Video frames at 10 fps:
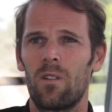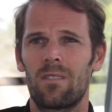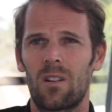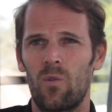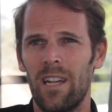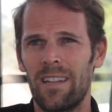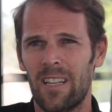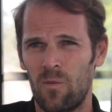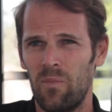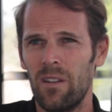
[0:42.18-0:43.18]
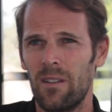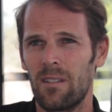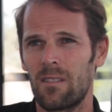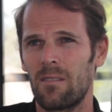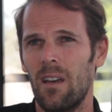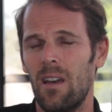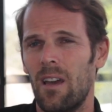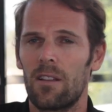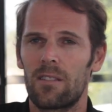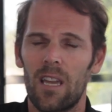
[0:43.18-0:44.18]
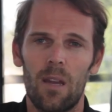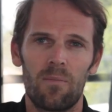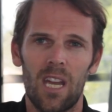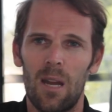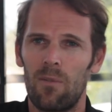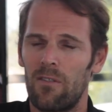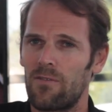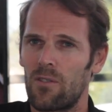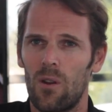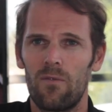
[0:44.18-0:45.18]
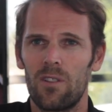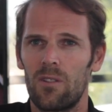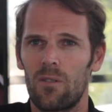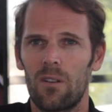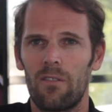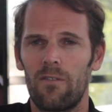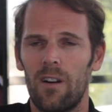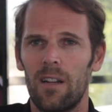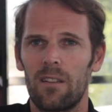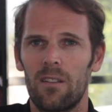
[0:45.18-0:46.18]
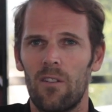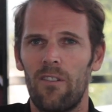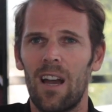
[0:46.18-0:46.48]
wants a great experience same type of service you're gonna find in a